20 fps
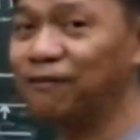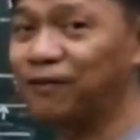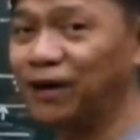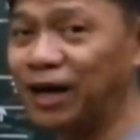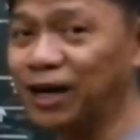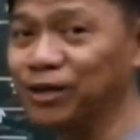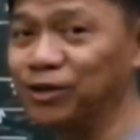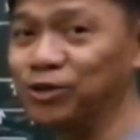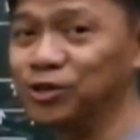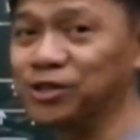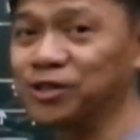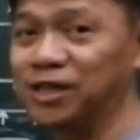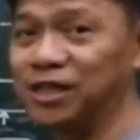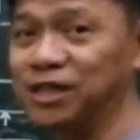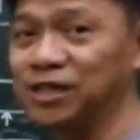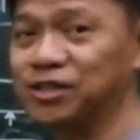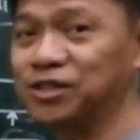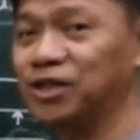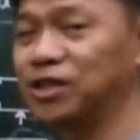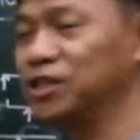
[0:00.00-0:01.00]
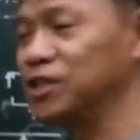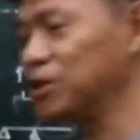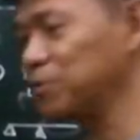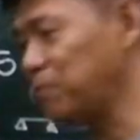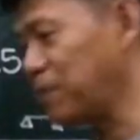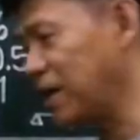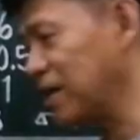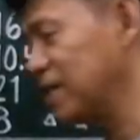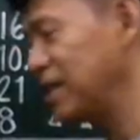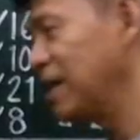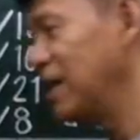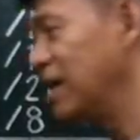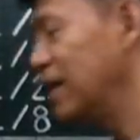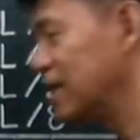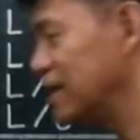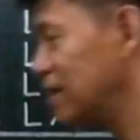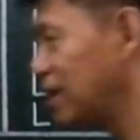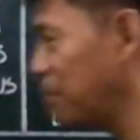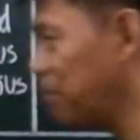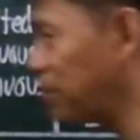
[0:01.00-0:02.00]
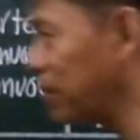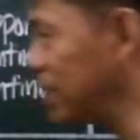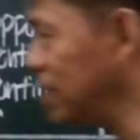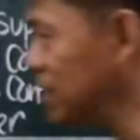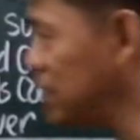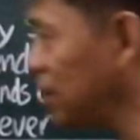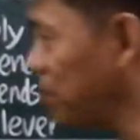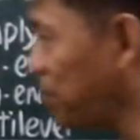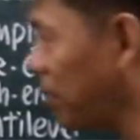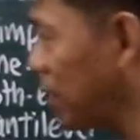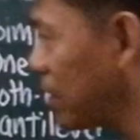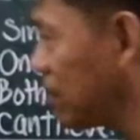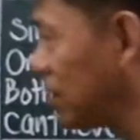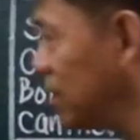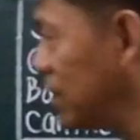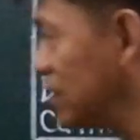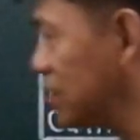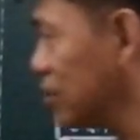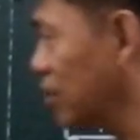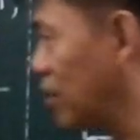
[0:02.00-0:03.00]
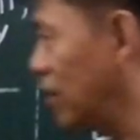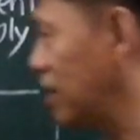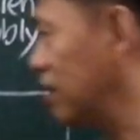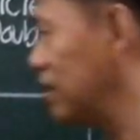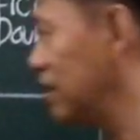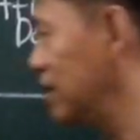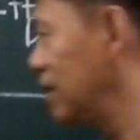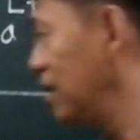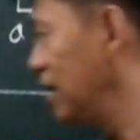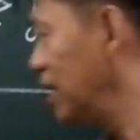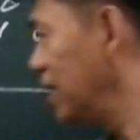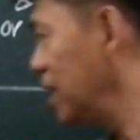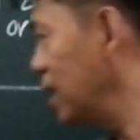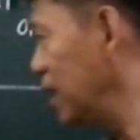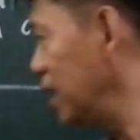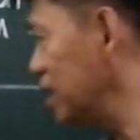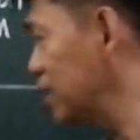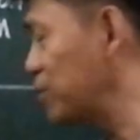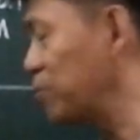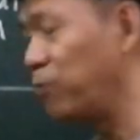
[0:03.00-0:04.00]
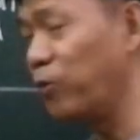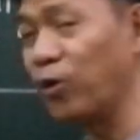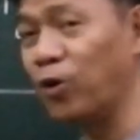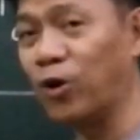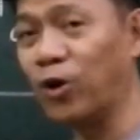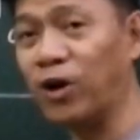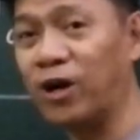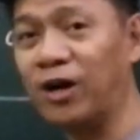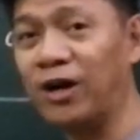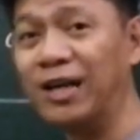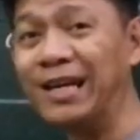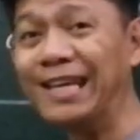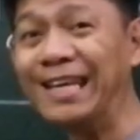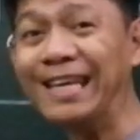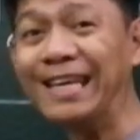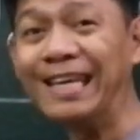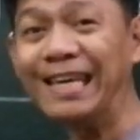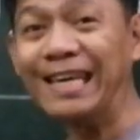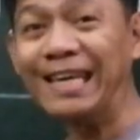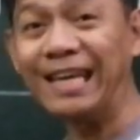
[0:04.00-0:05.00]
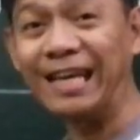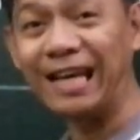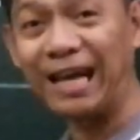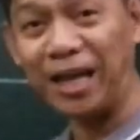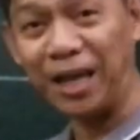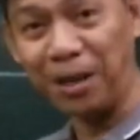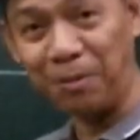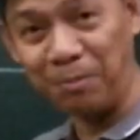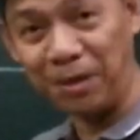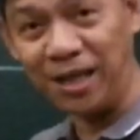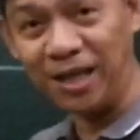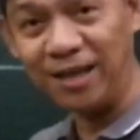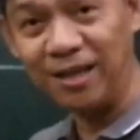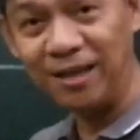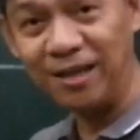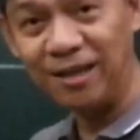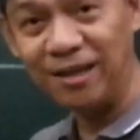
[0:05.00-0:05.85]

various reasons, but the principal reason is for economy.